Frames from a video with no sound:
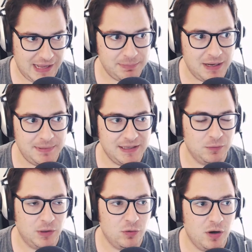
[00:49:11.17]
A laptop that
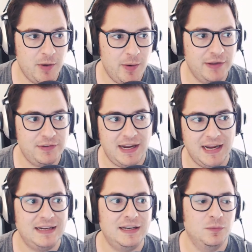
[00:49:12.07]
can run Chrome OS
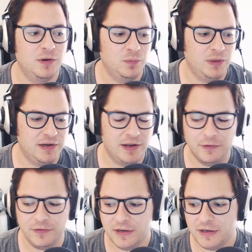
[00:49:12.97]
and can run
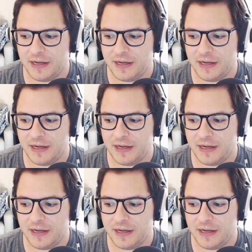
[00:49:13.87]
Windows.